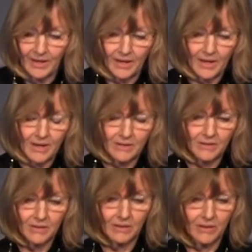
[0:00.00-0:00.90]

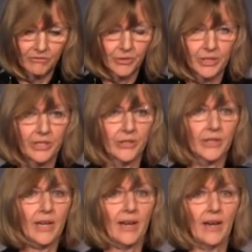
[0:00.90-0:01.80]
and uh, for a
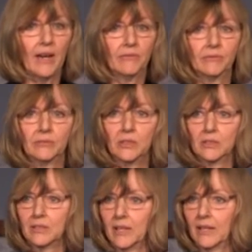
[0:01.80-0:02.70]
year and a half
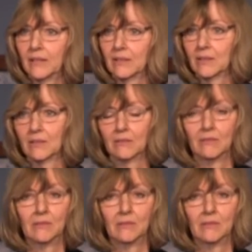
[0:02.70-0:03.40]
looked at